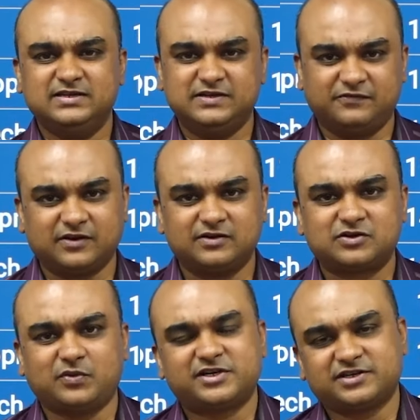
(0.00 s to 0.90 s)

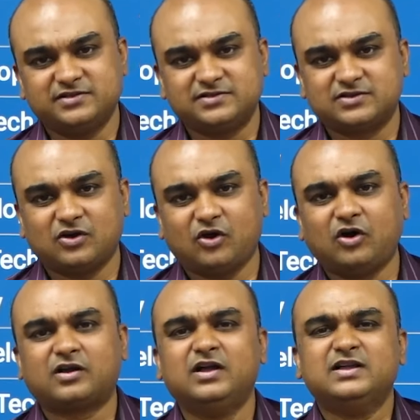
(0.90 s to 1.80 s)
difficult questions
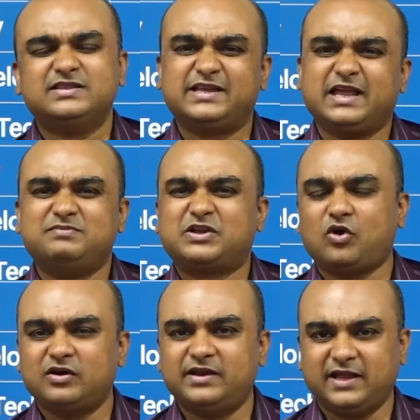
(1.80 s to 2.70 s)
or they can be
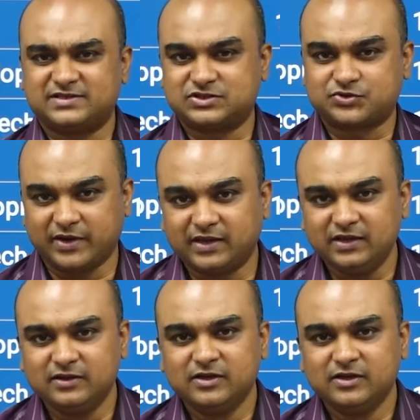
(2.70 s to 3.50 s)
called as tricky.